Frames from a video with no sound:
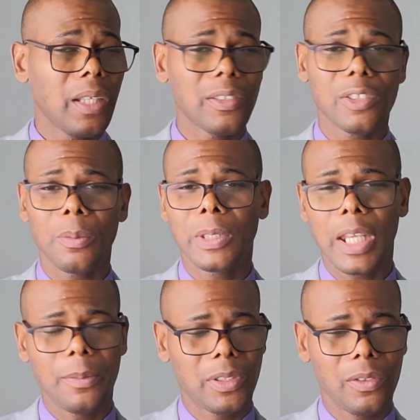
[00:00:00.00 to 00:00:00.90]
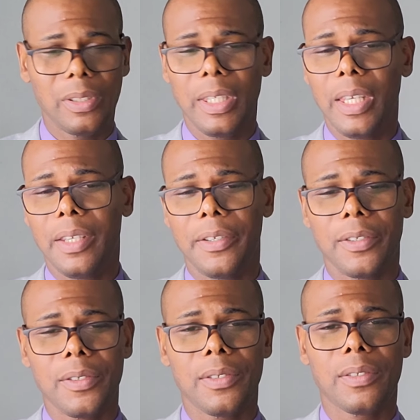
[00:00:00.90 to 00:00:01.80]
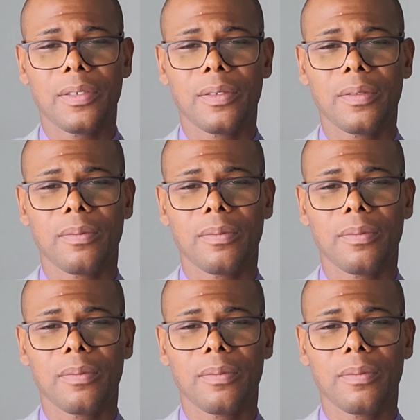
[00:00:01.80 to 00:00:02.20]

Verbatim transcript: And sometimes those chaos,